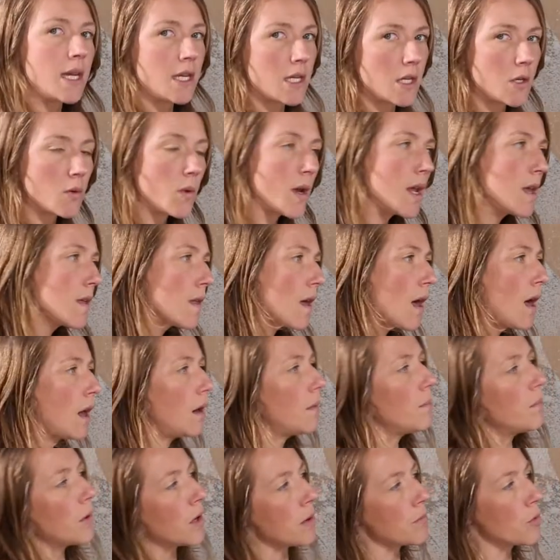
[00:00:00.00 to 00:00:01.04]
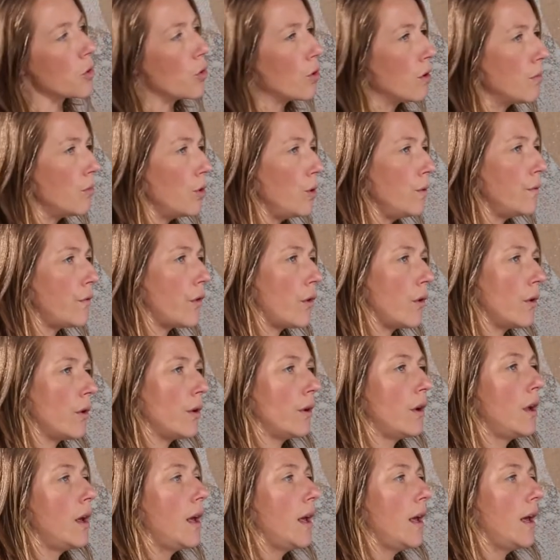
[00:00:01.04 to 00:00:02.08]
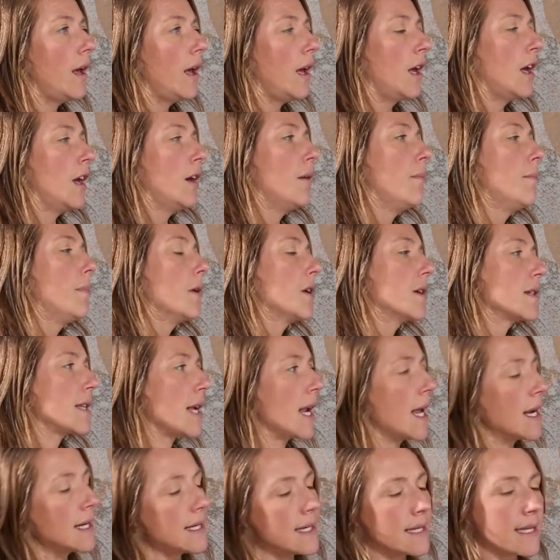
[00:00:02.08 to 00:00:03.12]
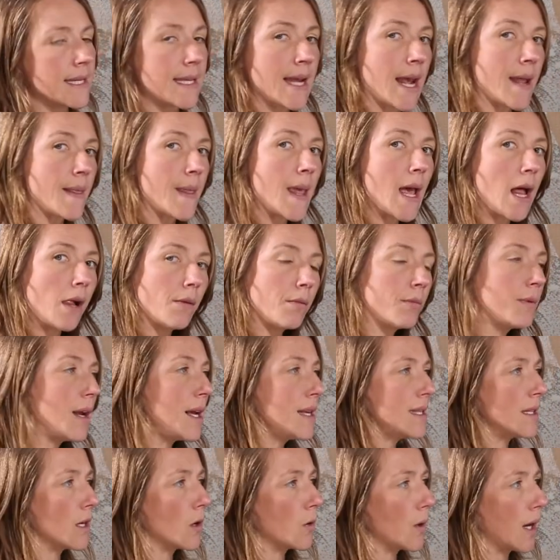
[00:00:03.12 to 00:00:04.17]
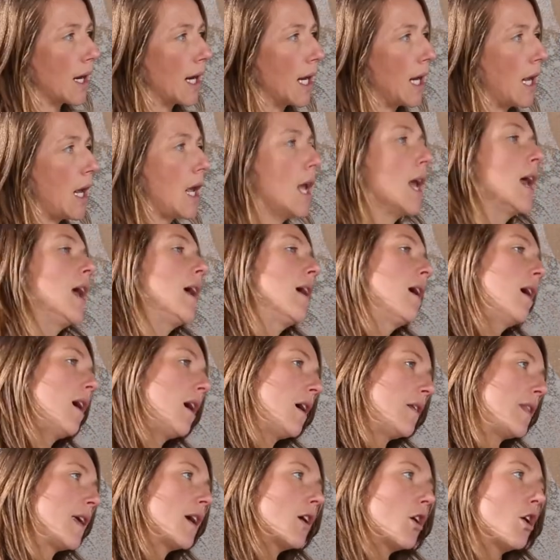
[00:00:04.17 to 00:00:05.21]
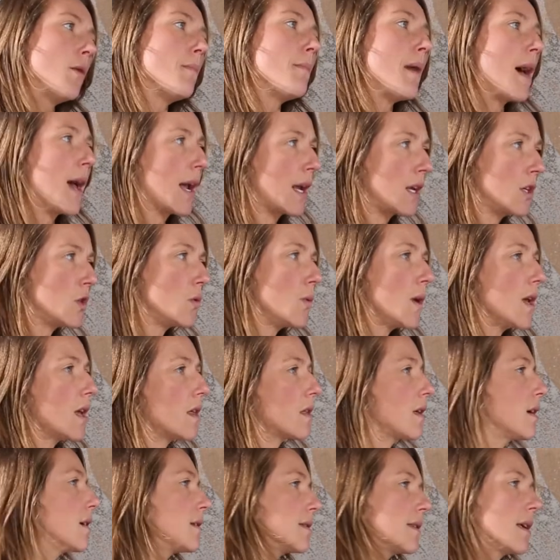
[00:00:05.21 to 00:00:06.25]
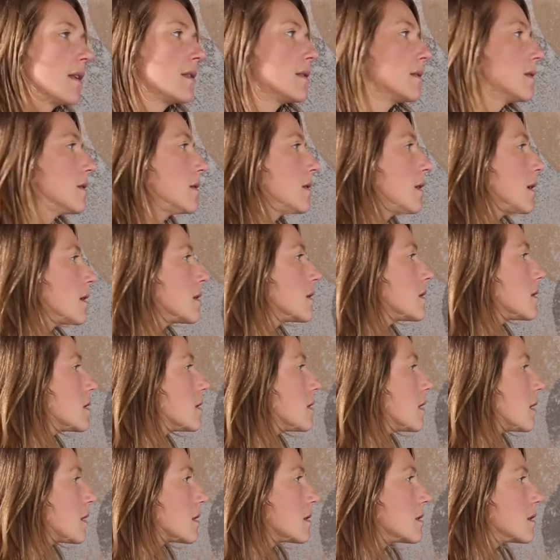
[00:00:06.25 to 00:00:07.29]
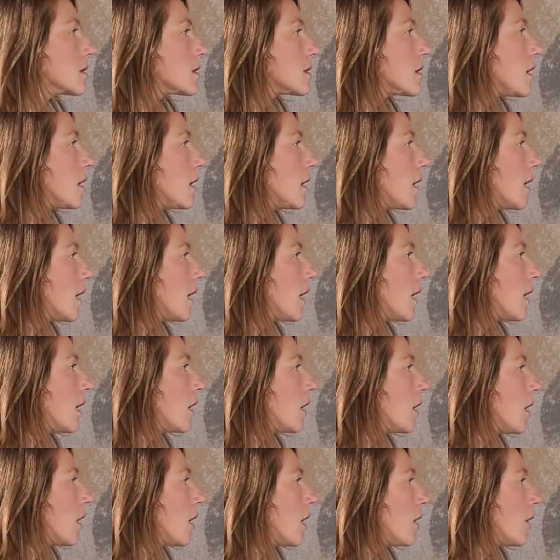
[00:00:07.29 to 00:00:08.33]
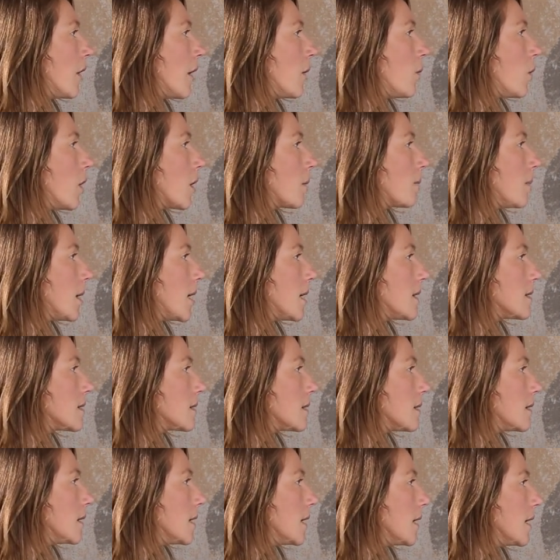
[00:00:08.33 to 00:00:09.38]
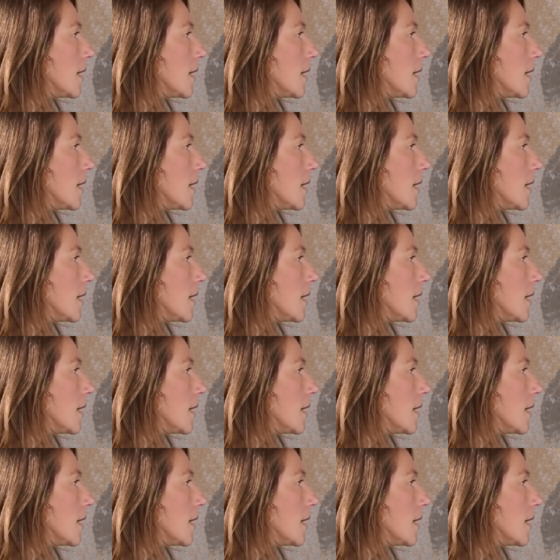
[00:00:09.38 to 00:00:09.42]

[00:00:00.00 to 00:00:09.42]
need to tweak that, but I'm going to move on um, because I like to design the album nice and quickly and then come back and tweak things. That's, that's, that's just how I, how, how I work best.